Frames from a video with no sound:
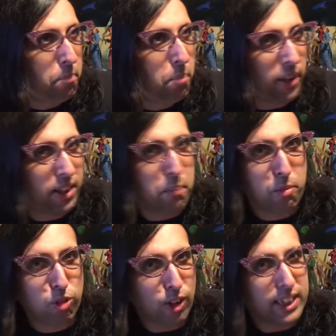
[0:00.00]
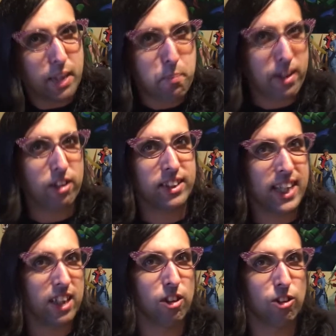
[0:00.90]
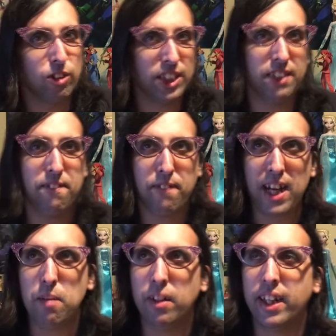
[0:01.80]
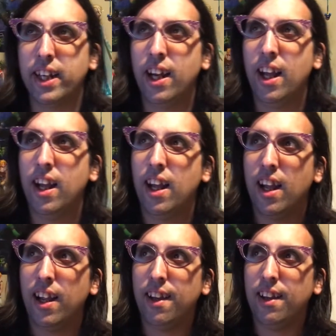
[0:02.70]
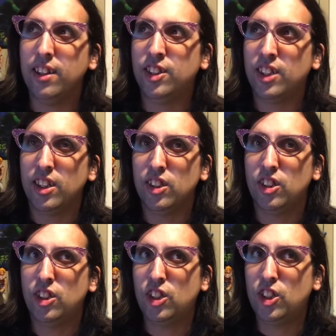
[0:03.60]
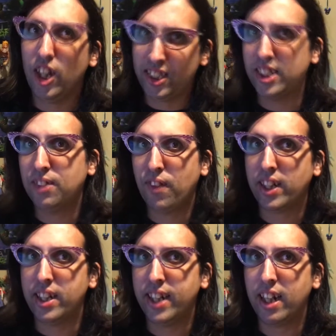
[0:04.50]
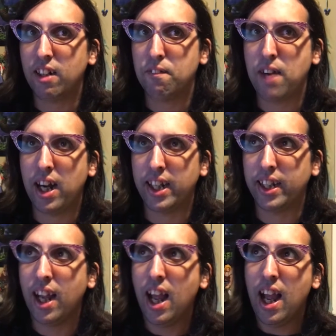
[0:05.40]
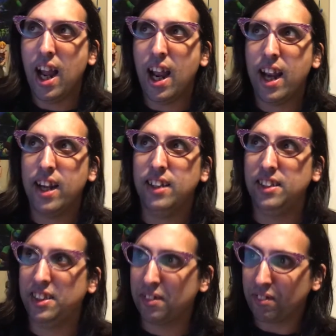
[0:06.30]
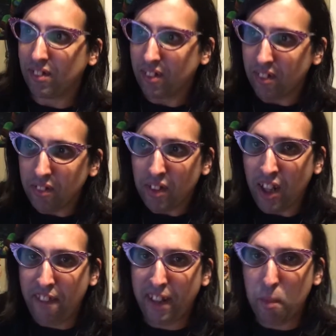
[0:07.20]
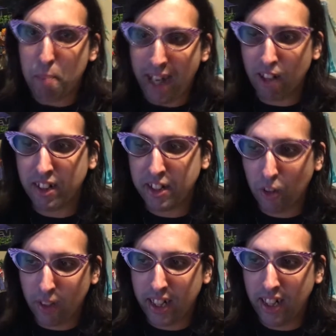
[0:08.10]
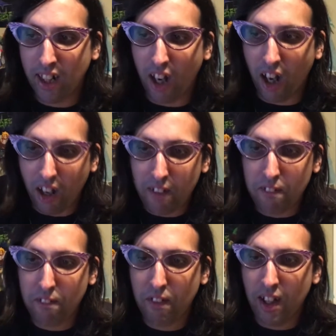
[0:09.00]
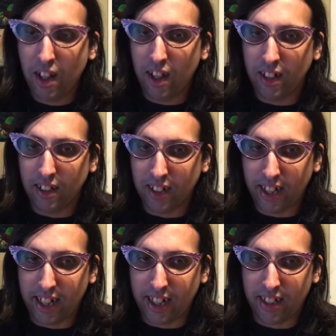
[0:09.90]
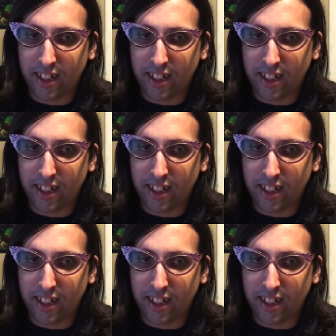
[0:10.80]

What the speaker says: but the crazy puritanical Christian family is just as fucking terrifying, and their paranoia of the